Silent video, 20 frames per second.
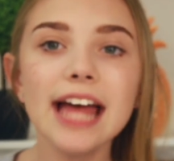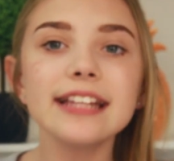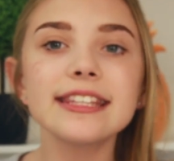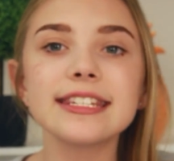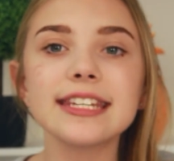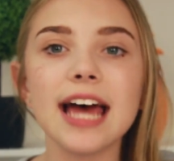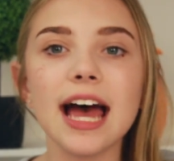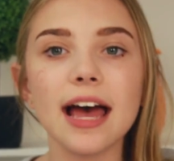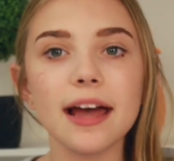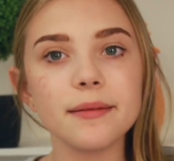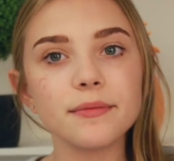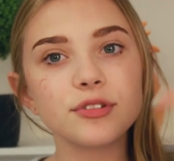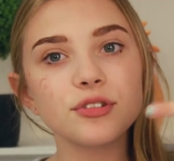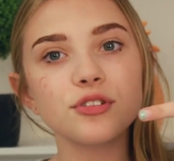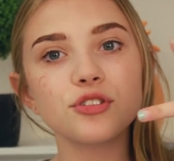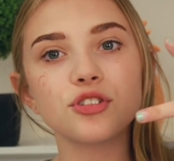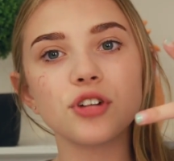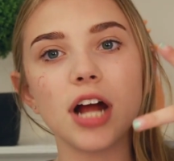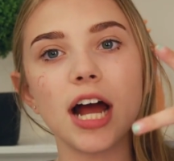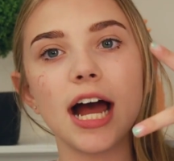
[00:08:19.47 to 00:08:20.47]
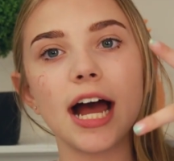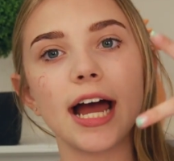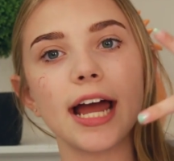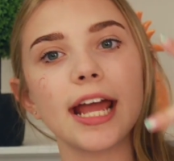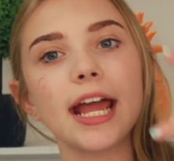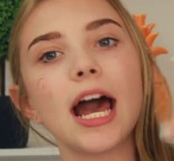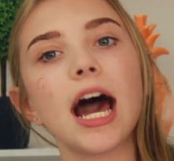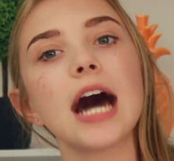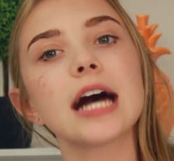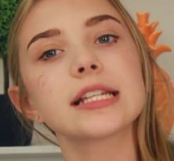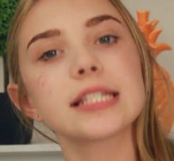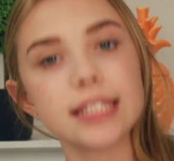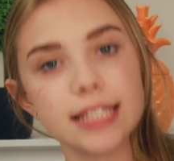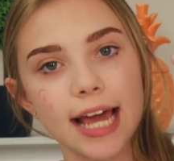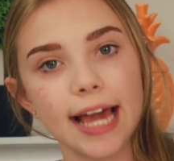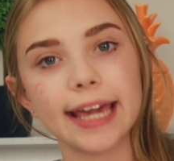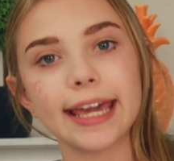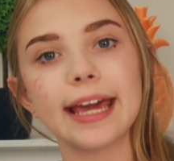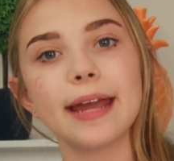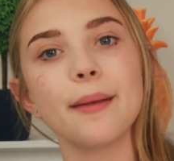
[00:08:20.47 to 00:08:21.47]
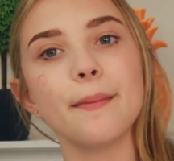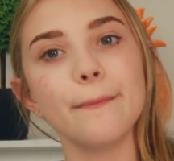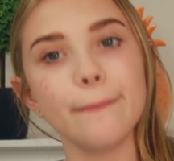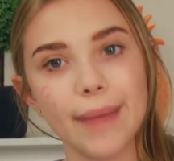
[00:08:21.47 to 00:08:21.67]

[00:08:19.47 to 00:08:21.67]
It's time to try a second